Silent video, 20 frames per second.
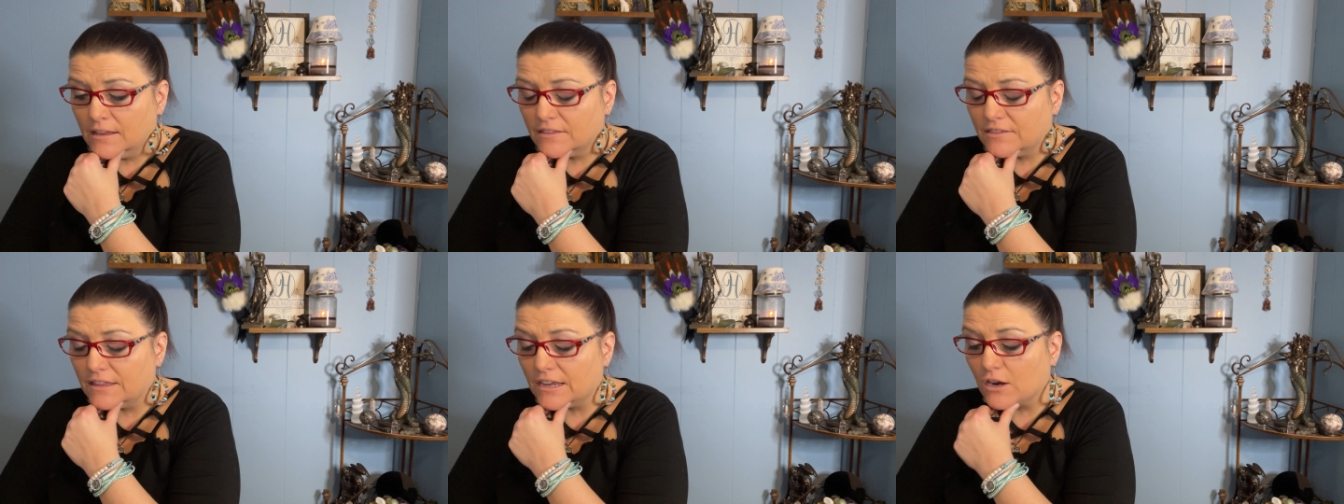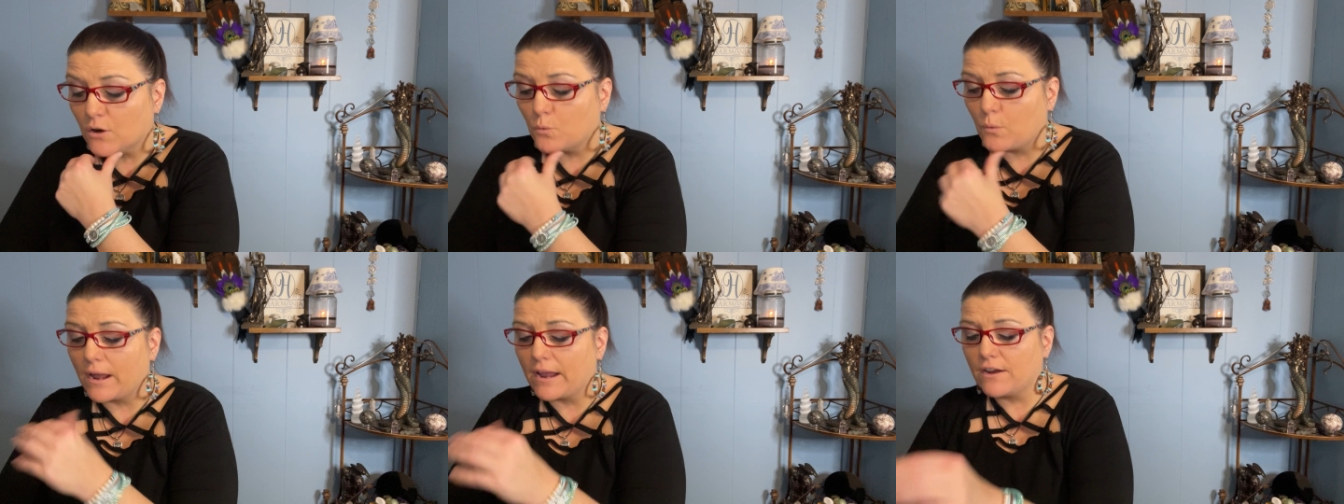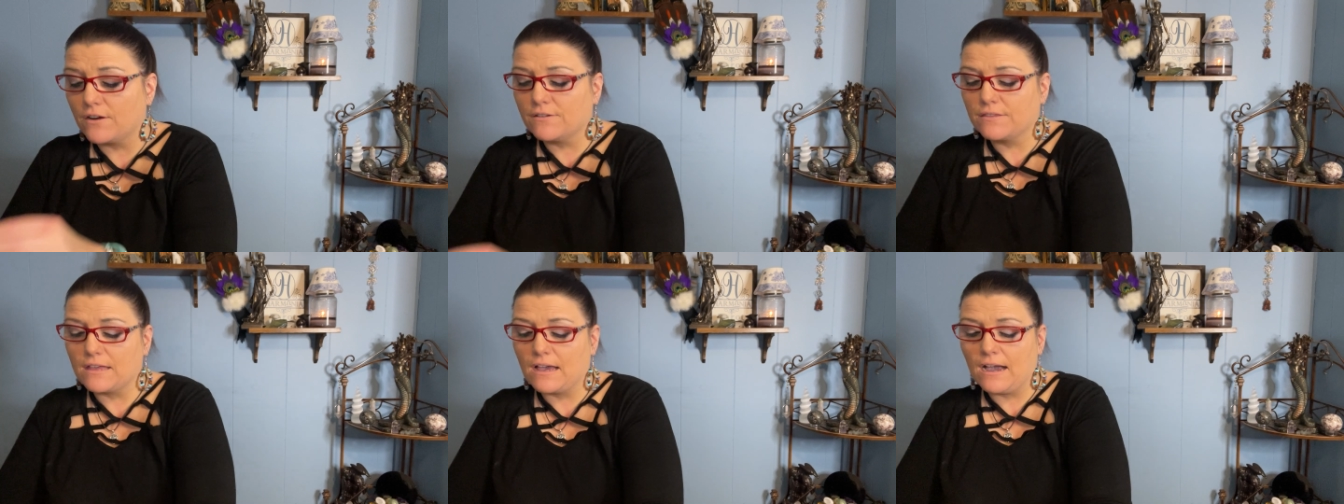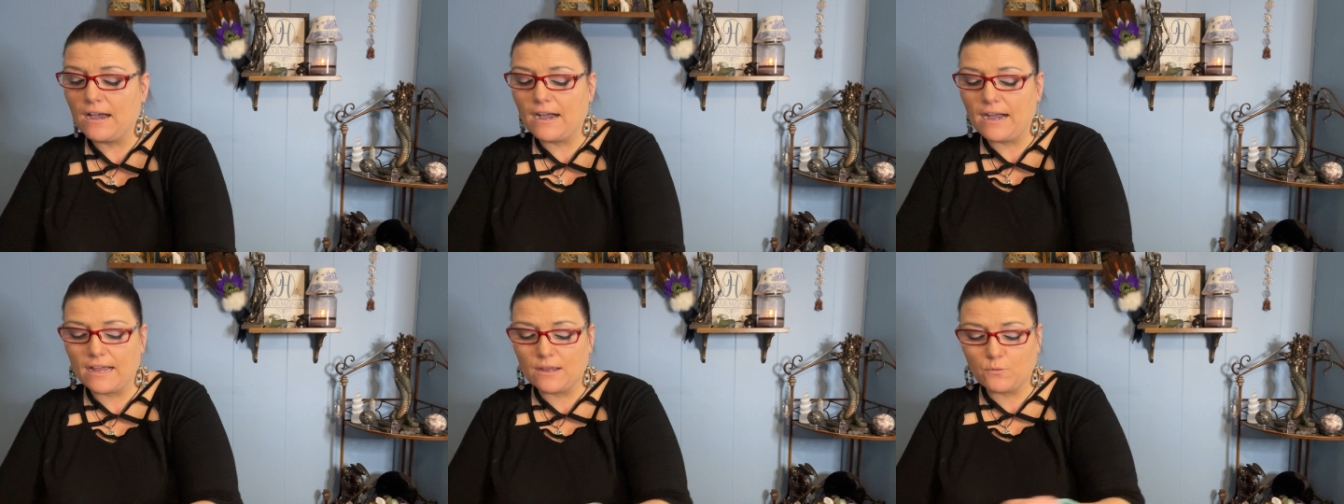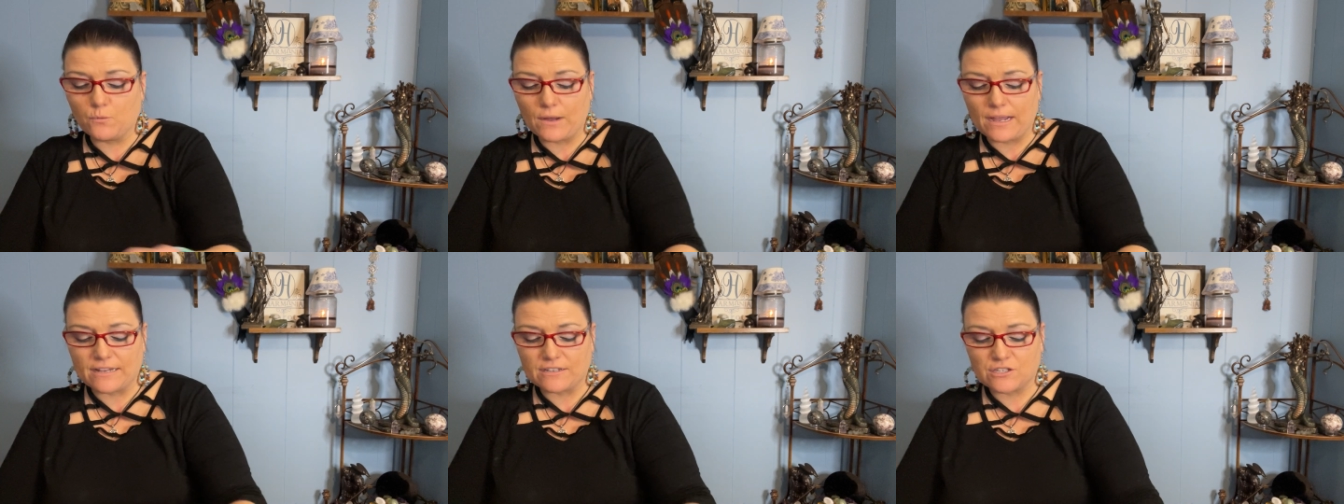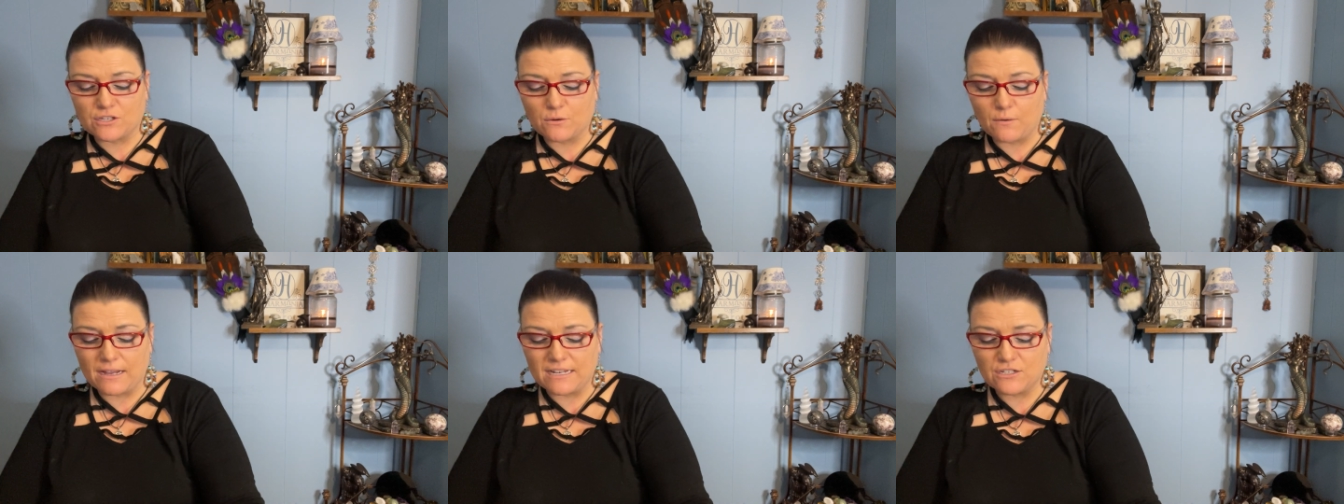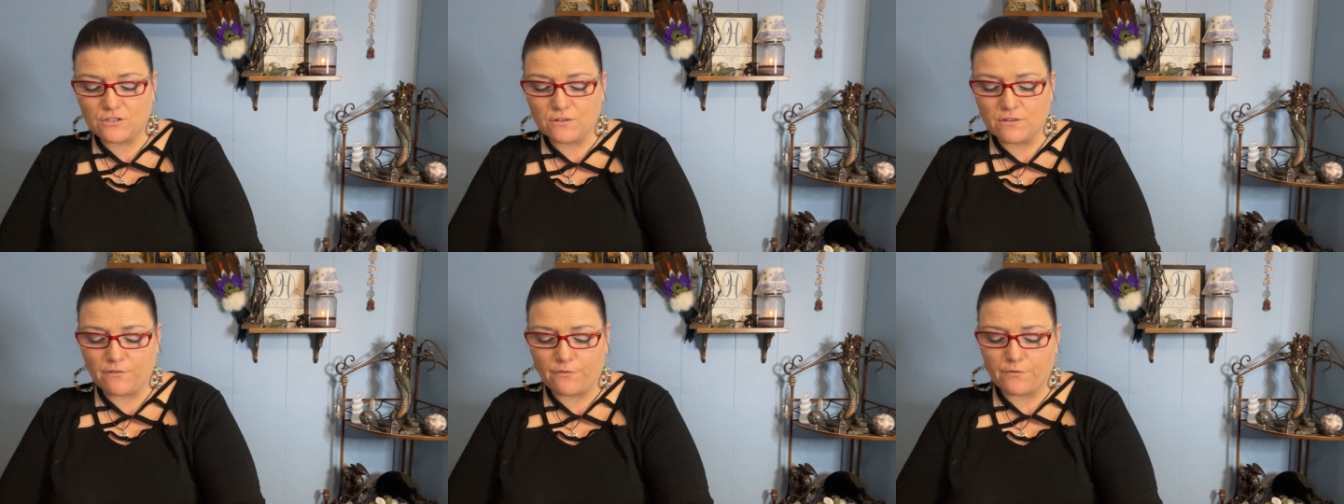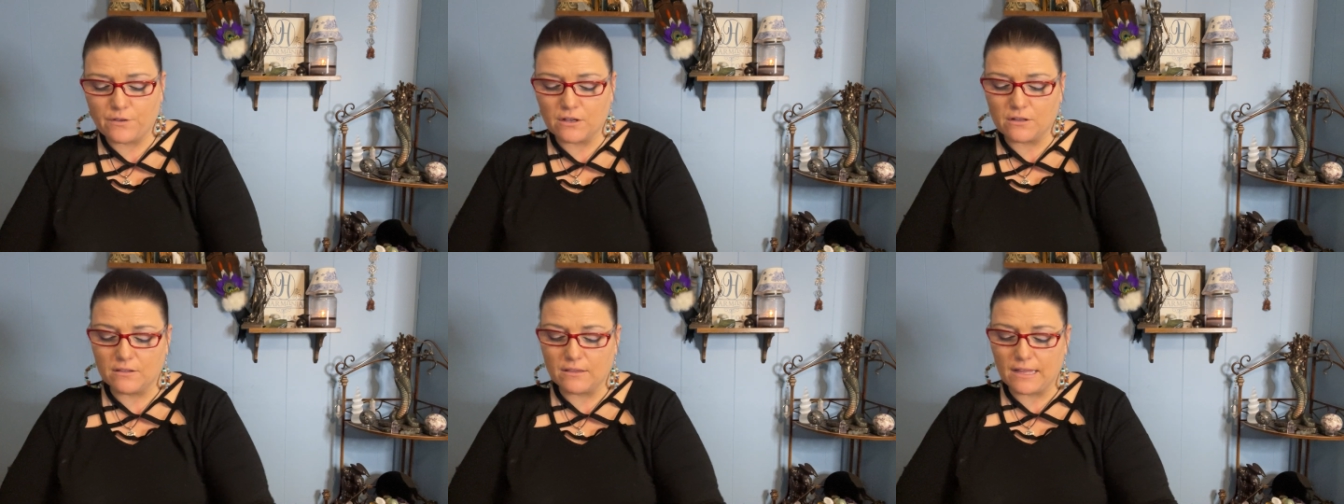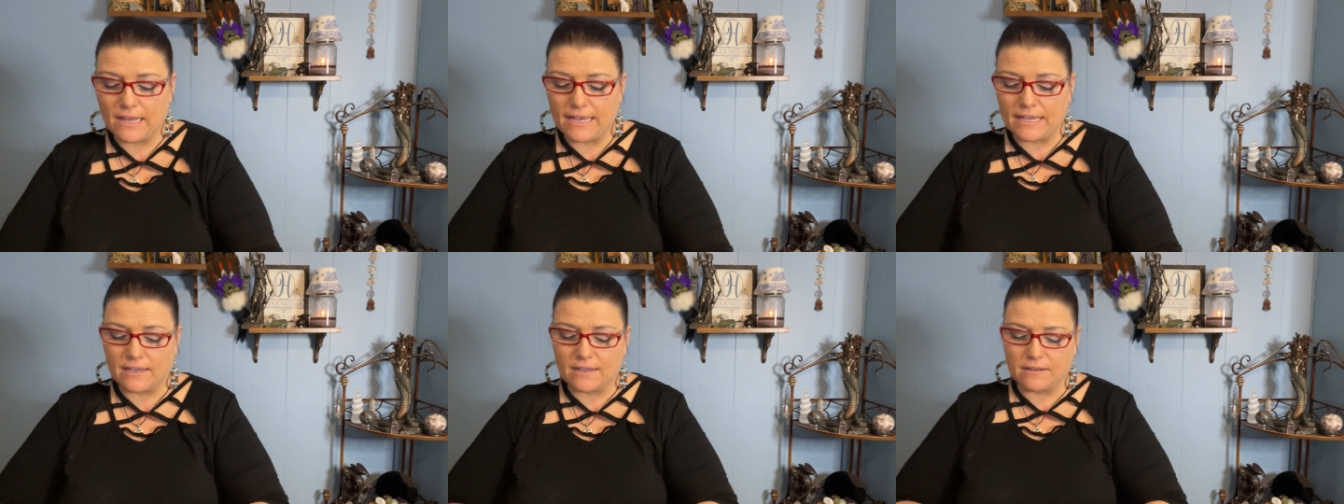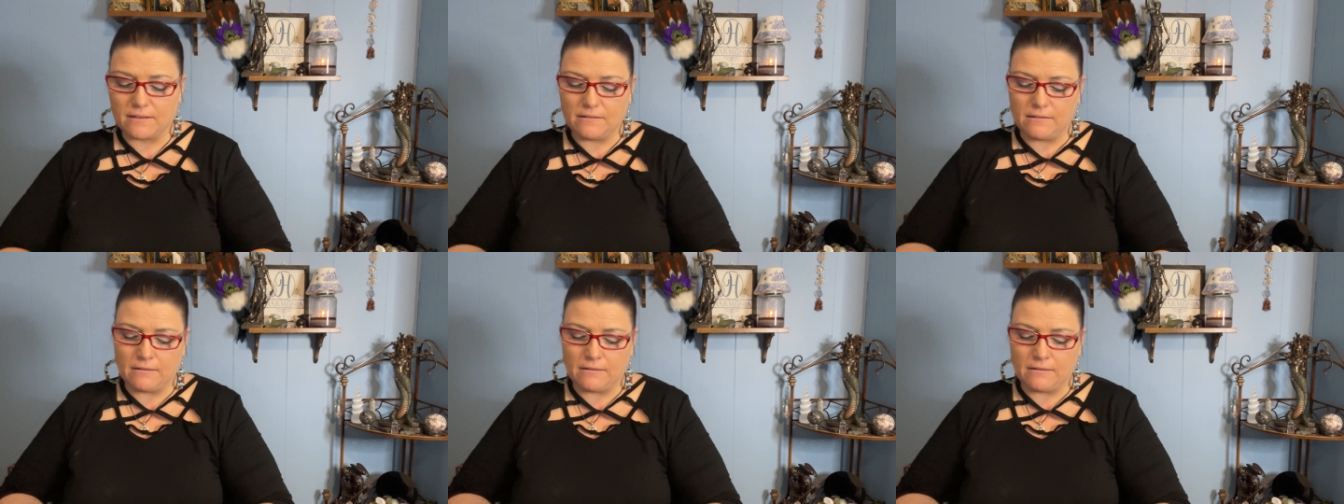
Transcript: their way or the highway. So I do feel like